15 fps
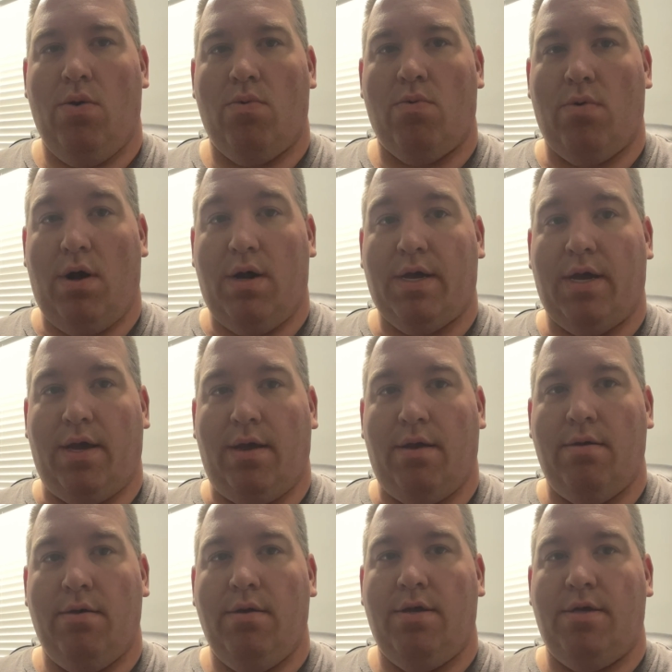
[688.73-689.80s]
Rocky
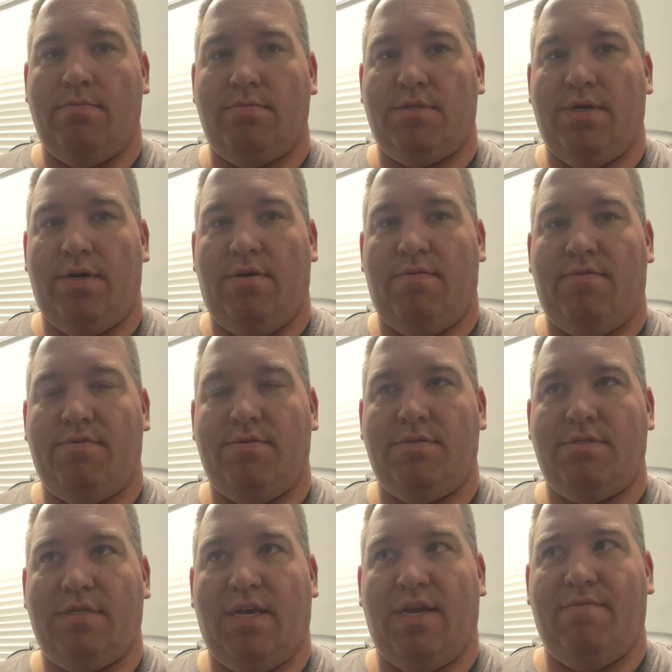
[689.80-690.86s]
himself,
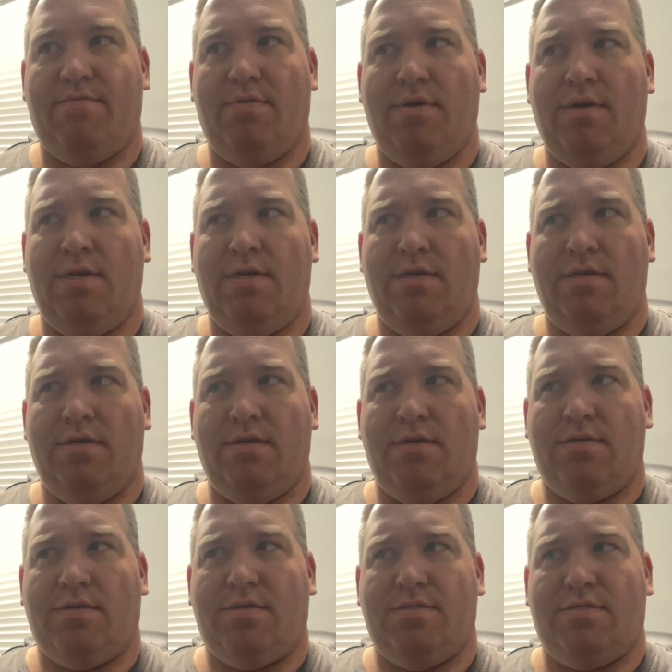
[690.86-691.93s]
Steve,
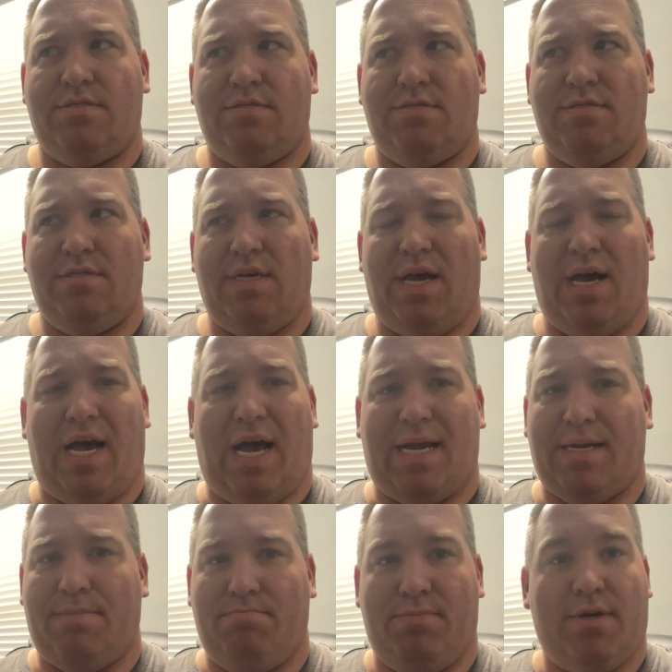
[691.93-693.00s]
because
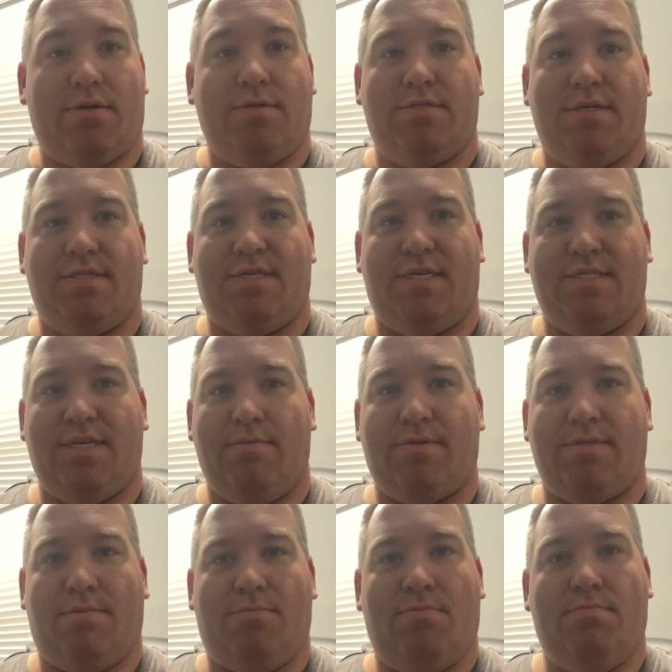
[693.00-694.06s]
I'm not going to say his last name
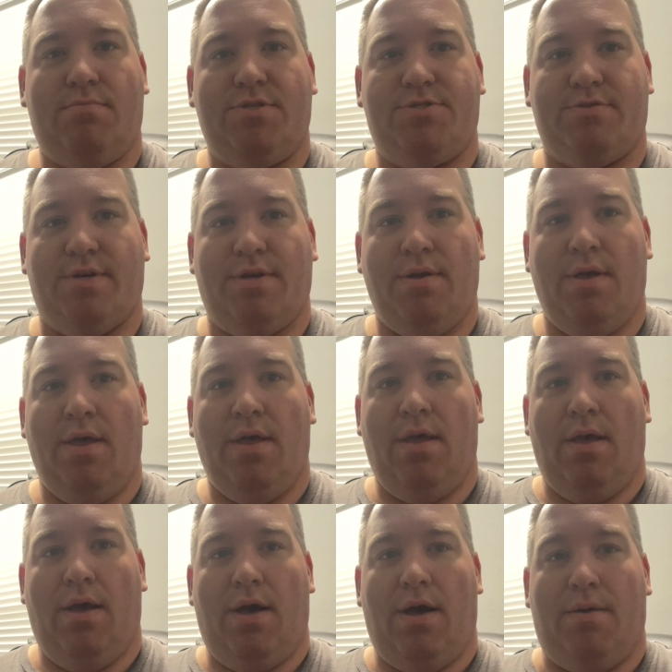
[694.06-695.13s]
because I'm going to butcher it,
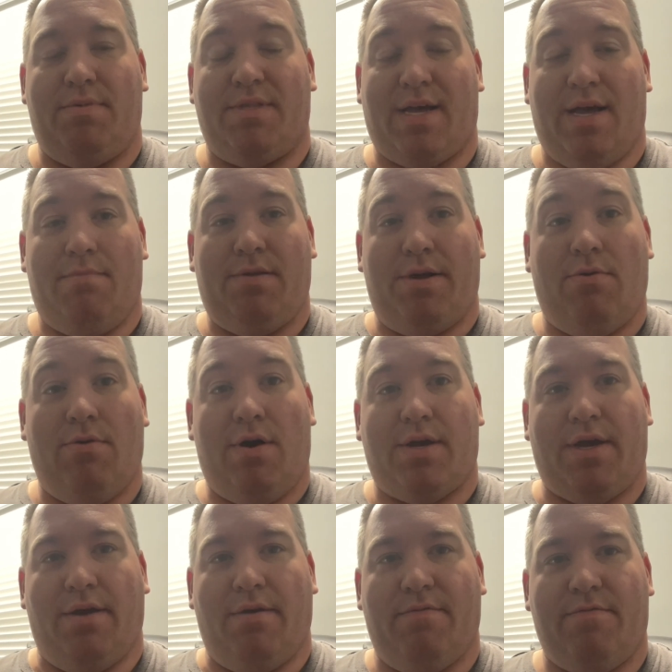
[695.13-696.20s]
but the guy who played
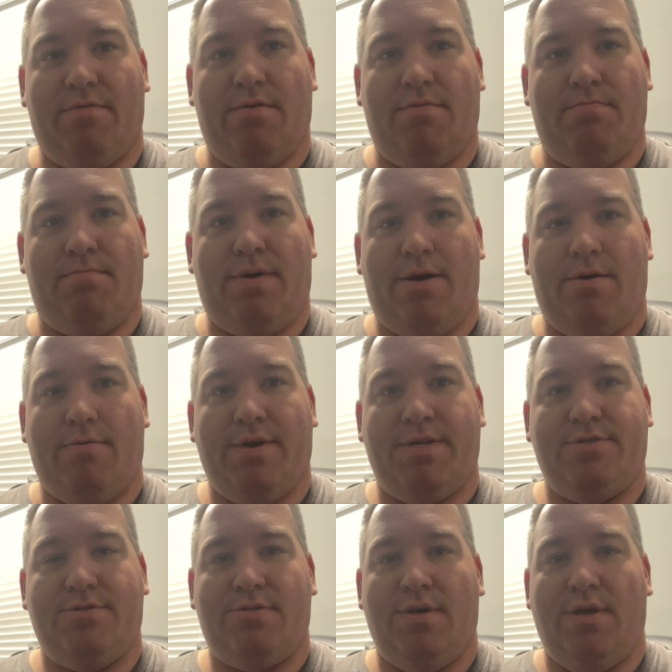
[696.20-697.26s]
Rocky from Power
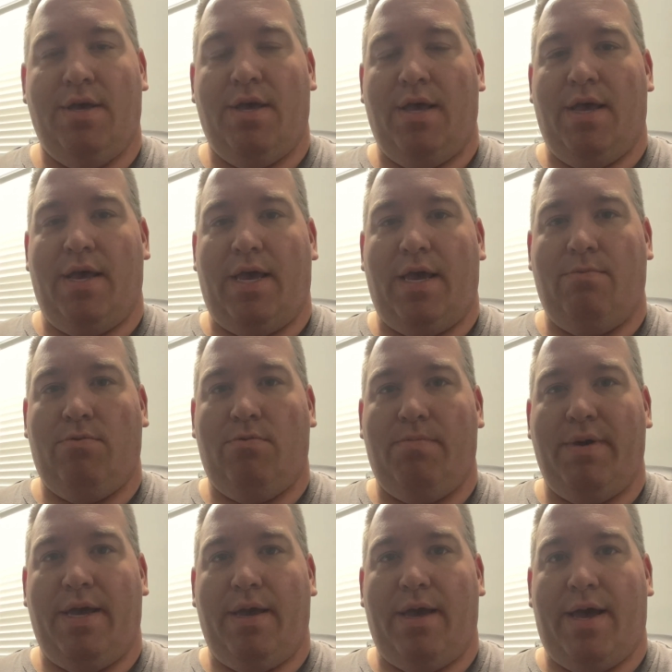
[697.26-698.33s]
Rangers, he will
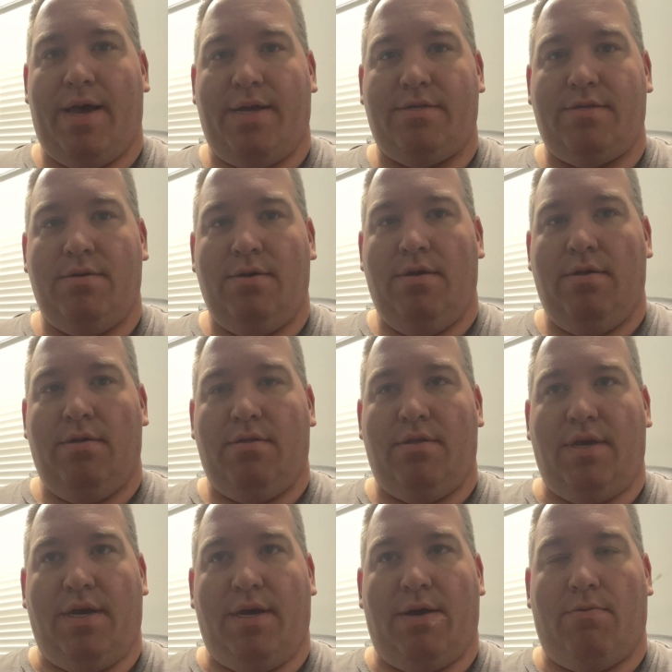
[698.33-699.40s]
be at
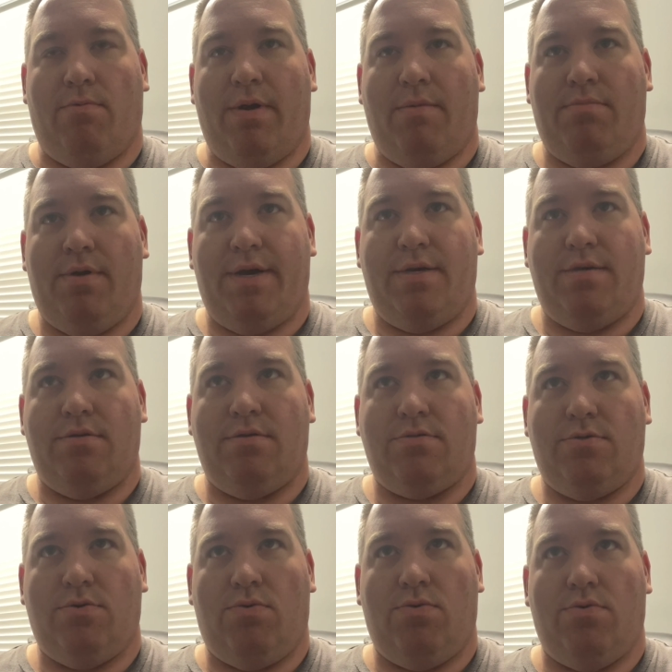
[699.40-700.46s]
the Replay
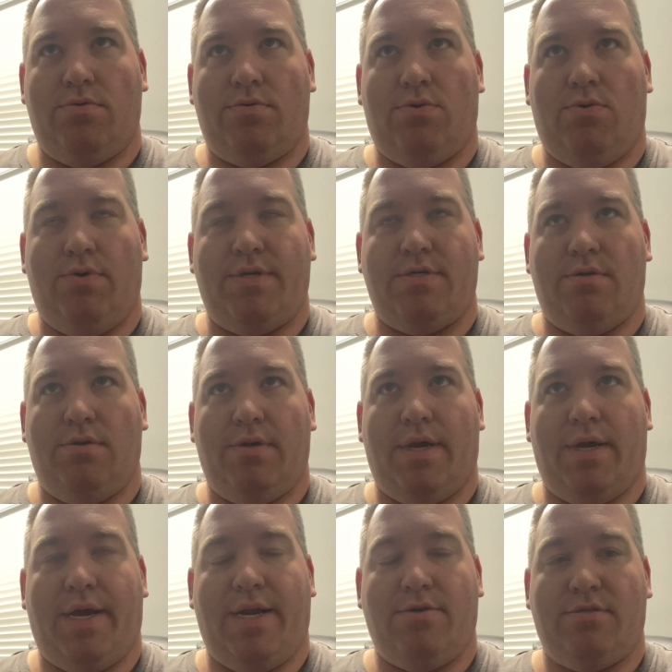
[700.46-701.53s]
Store Toys
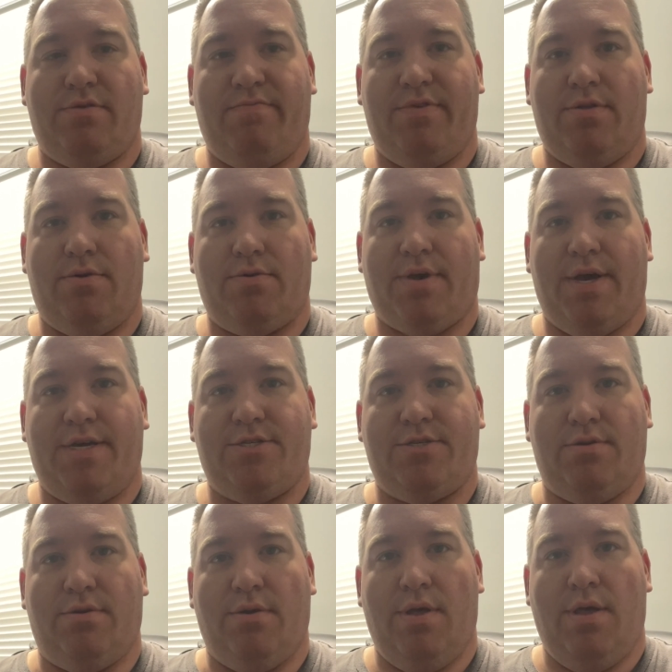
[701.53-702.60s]
Hendersonville location.